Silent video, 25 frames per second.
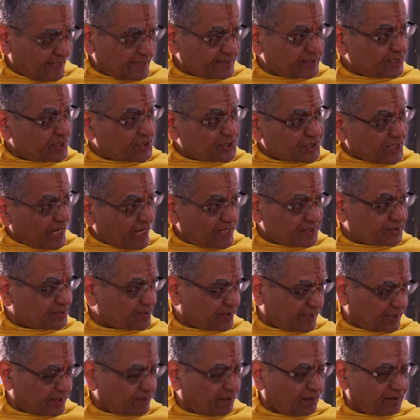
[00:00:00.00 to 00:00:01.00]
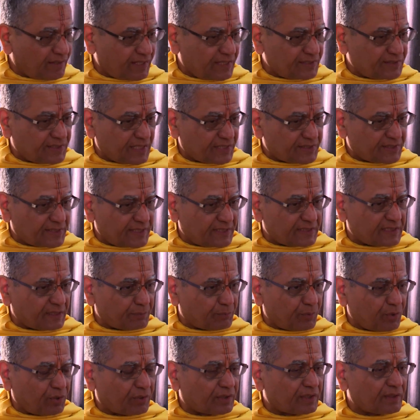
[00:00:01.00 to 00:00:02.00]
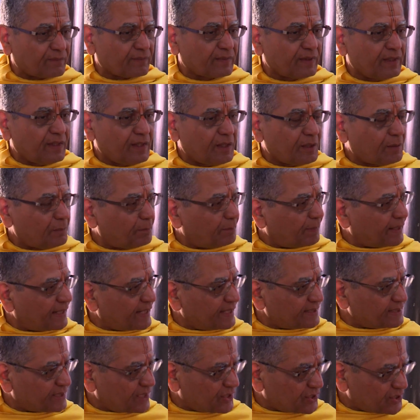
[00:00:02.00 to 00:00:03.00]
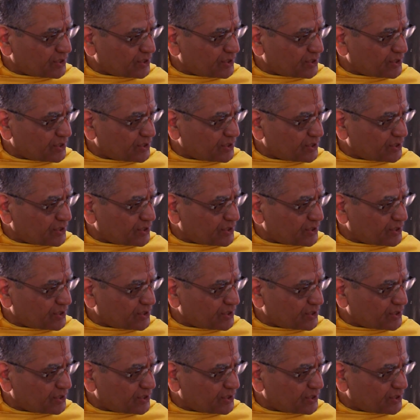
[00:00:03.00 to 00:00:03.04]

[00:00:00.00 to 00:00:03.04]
as a Shastra, not as just as a book, but as a